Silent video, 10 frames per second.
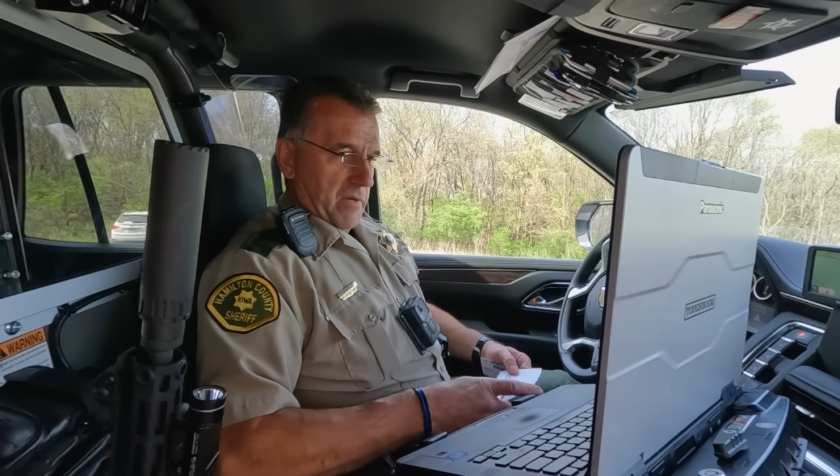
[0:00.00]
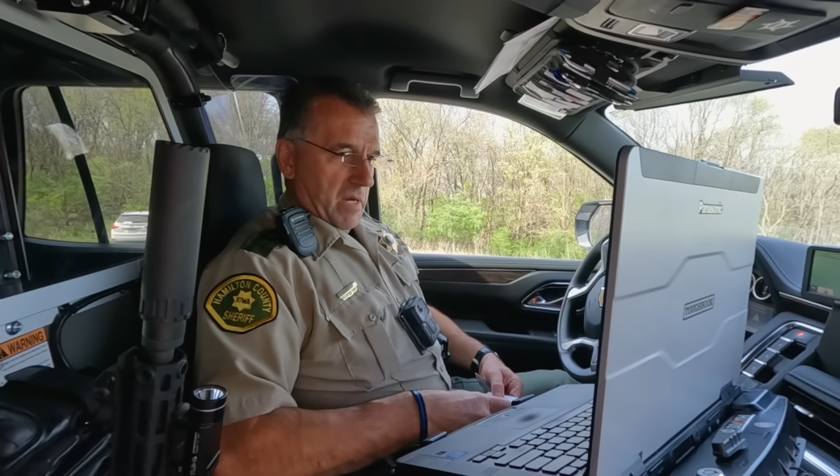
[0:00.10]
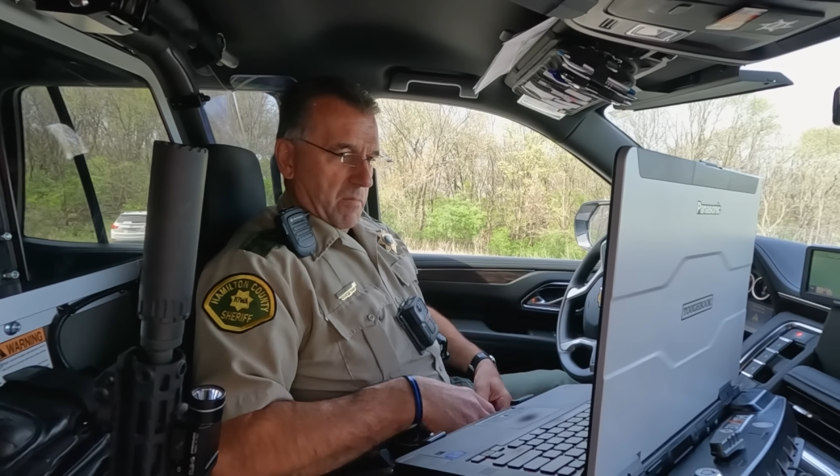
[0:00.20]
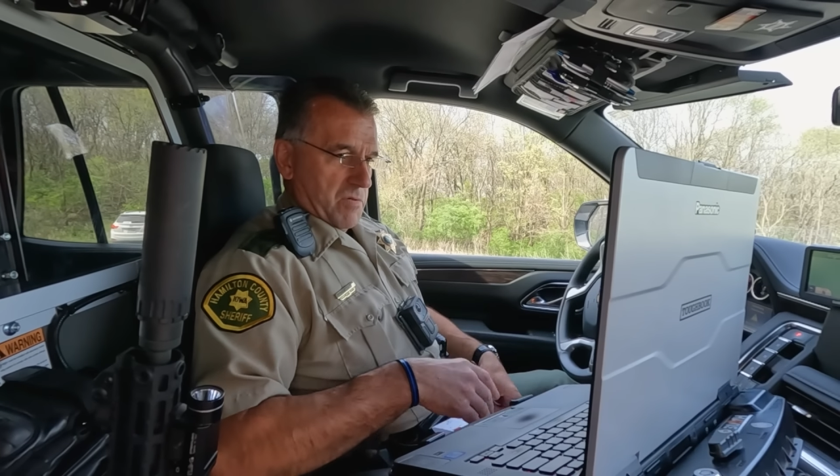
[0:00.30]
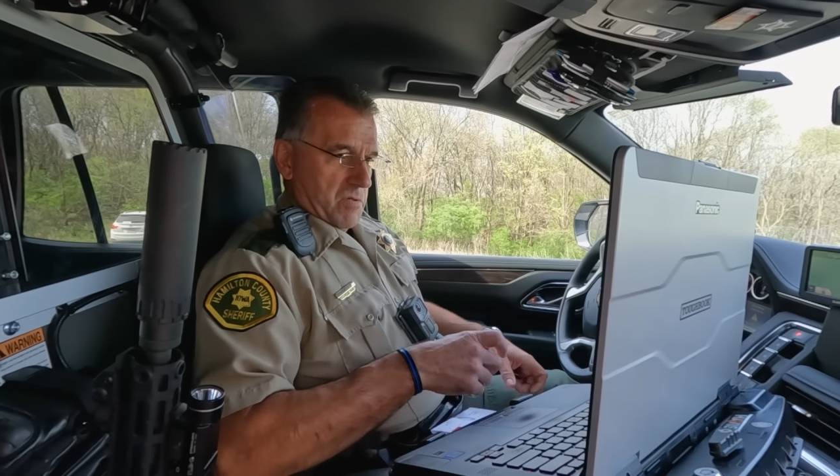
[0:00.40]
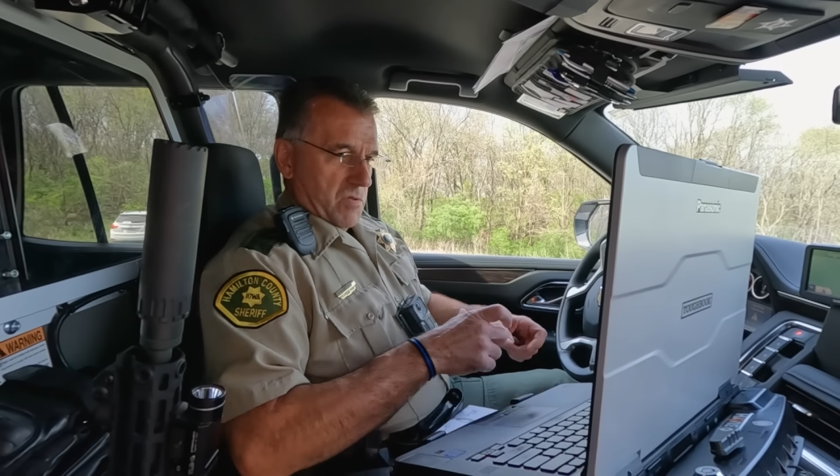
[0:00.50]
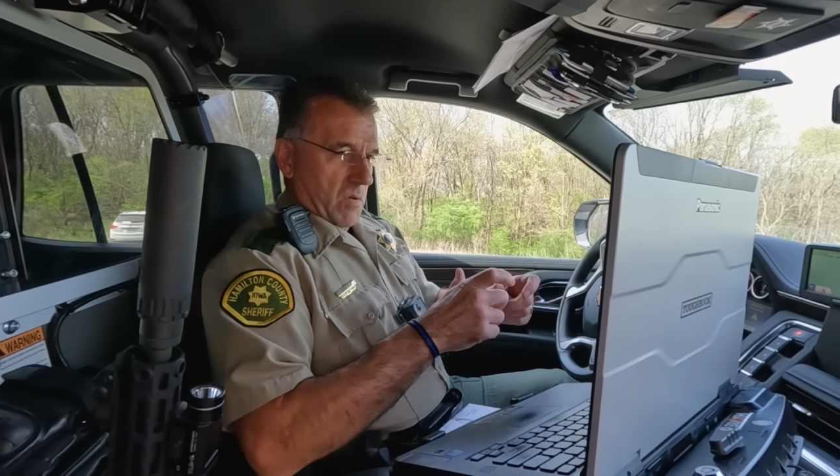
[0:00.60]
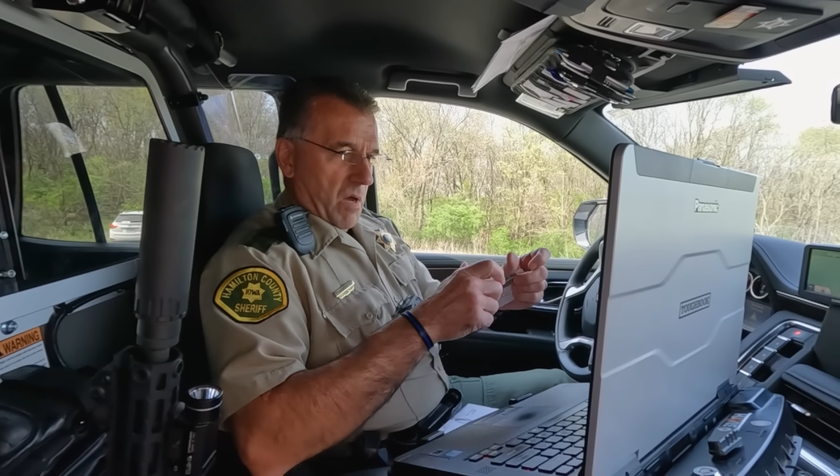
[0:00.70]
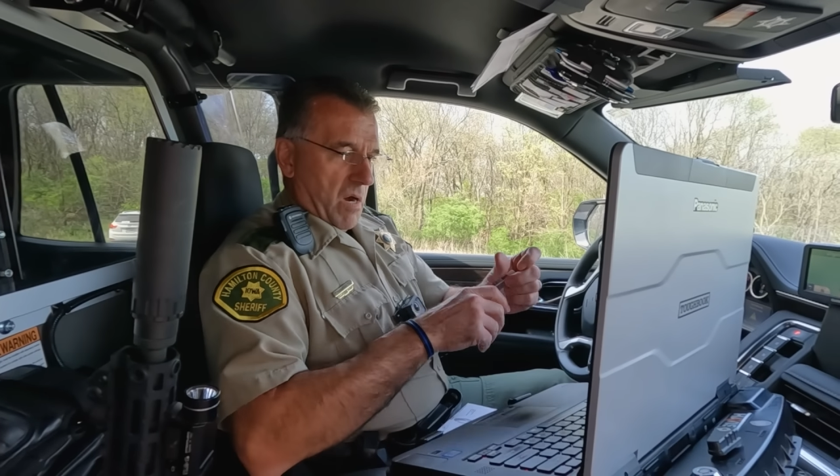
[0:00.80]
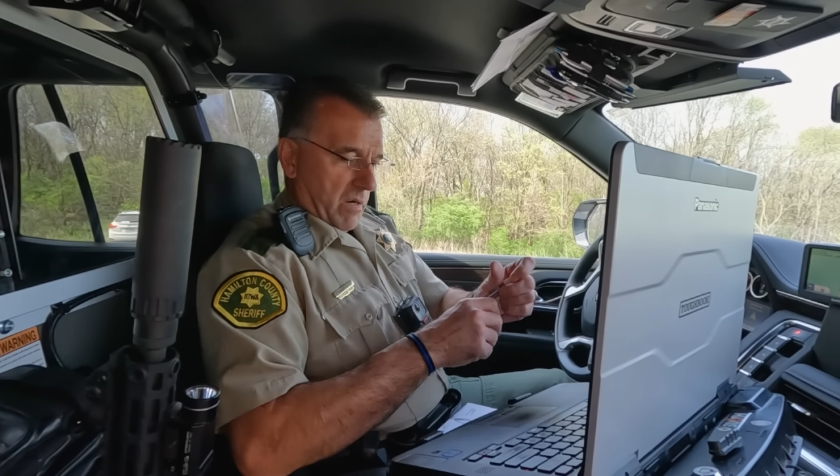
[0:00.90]
the numbers are so
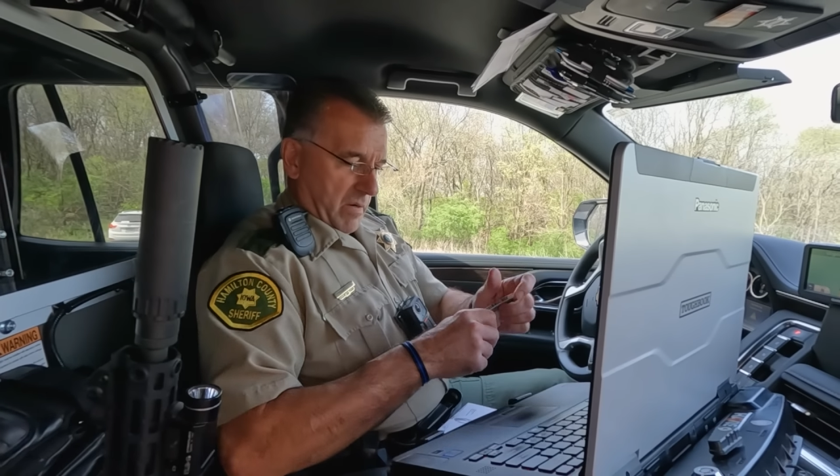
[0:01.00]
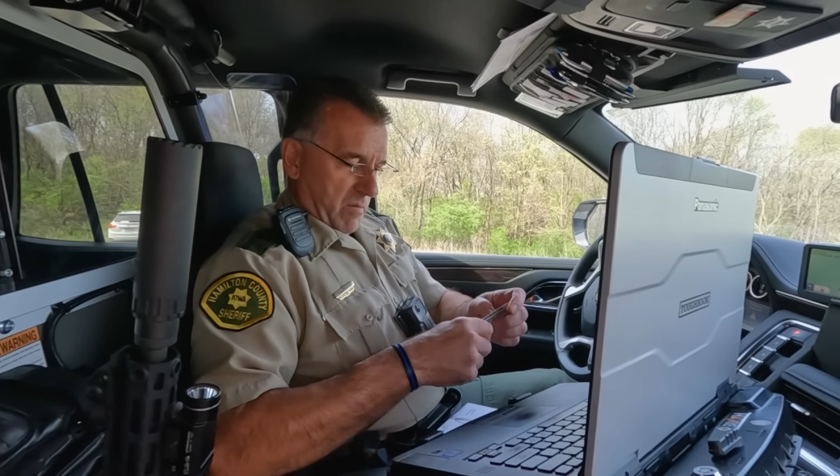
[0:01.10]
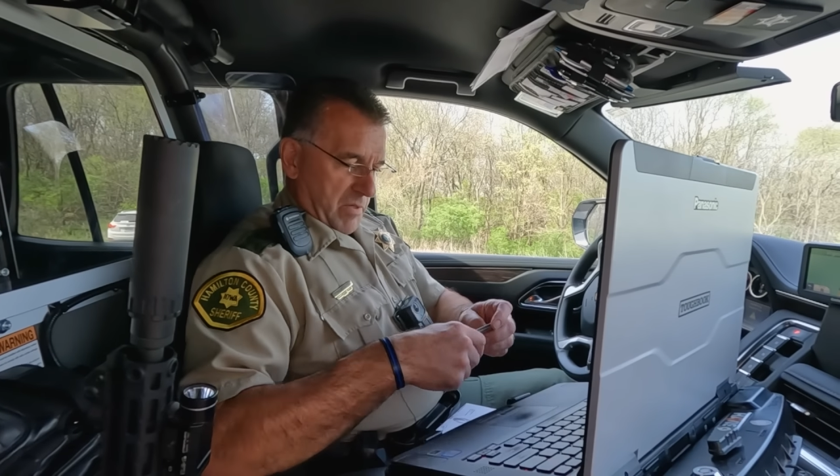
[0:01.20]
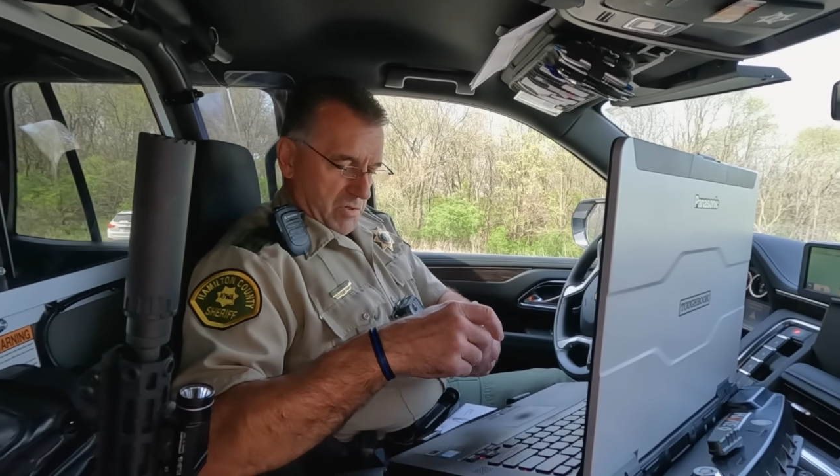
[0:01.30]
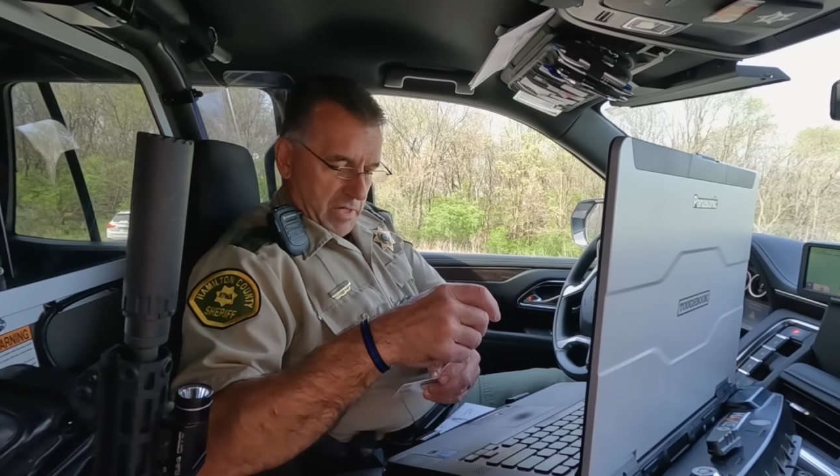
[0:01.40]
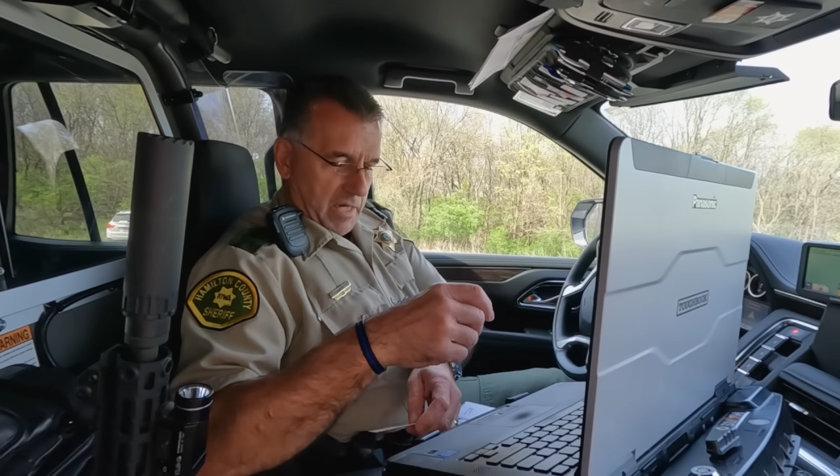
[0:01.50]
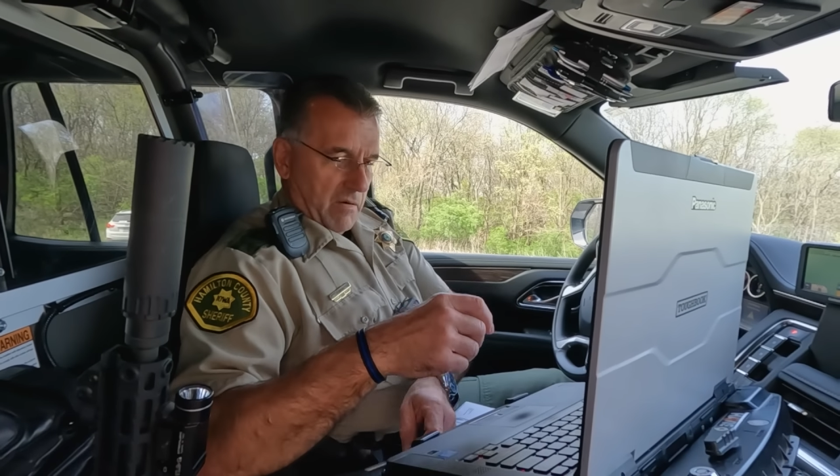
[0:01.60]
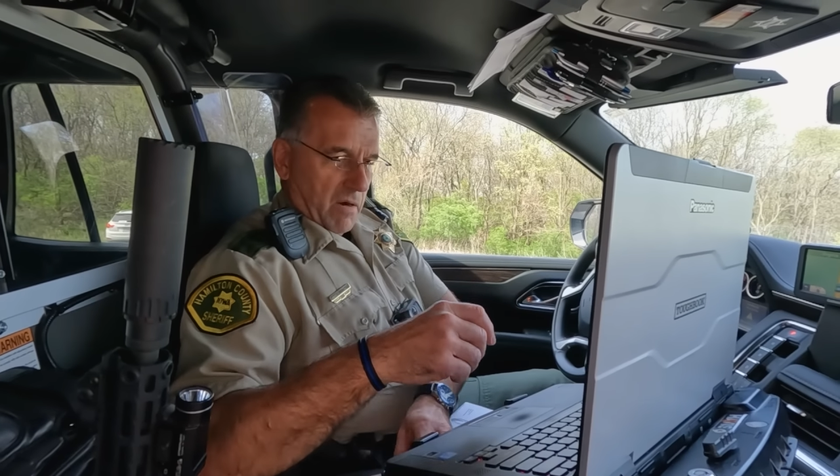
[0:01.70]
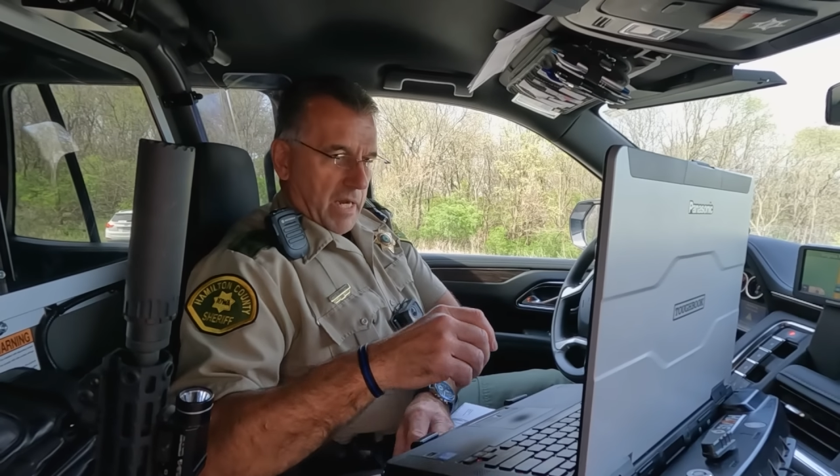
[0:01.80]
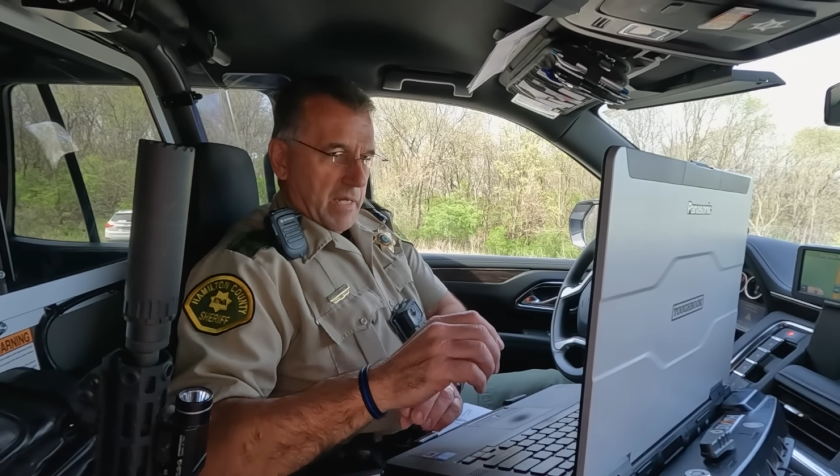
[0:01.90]
long, you want to make sure you get
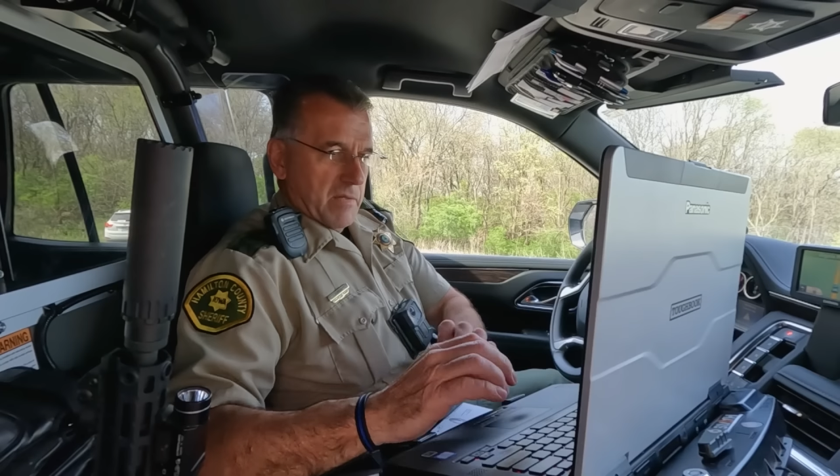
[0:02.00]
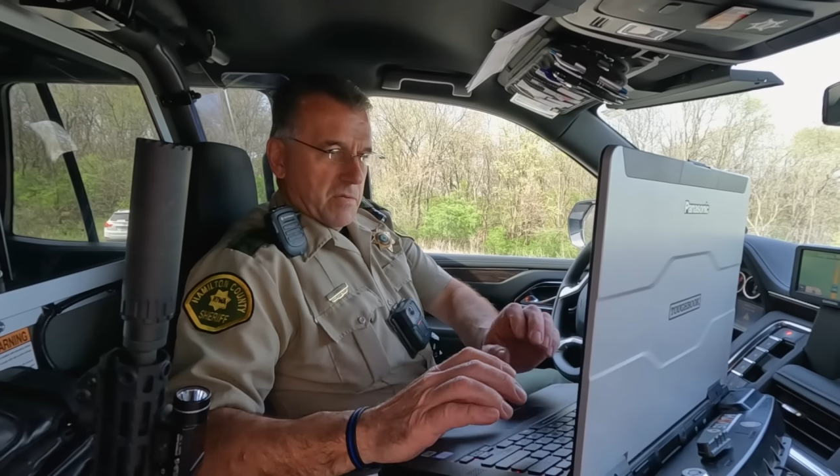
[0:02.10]
it right.